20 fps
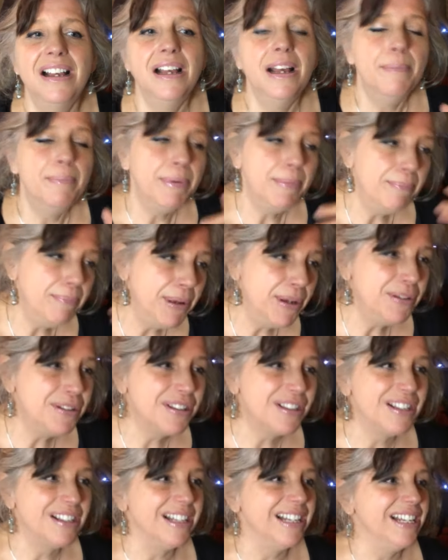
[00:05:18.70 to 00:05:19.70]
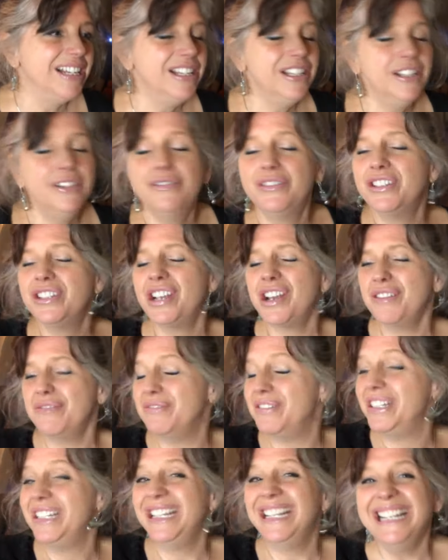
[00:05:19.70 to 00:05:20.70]
but mostly you don't
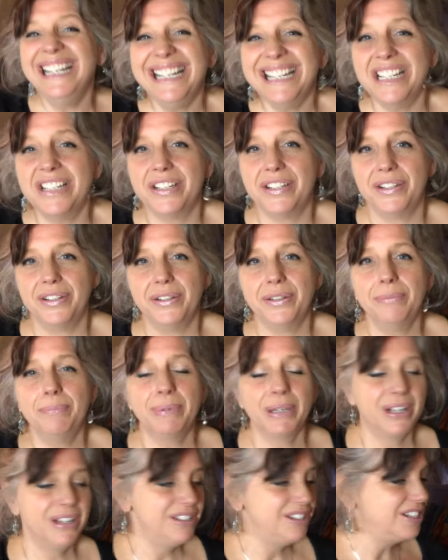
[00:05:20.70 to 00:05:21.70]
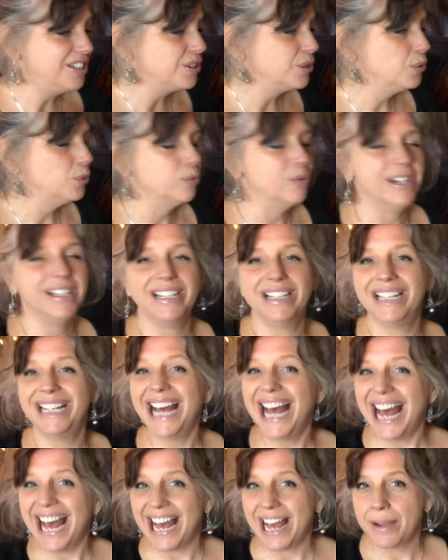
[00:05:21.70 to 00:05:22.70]
need to because it's already
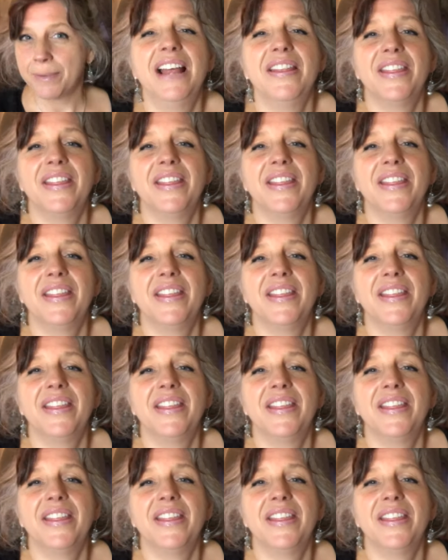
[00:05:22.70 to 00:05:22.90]
there.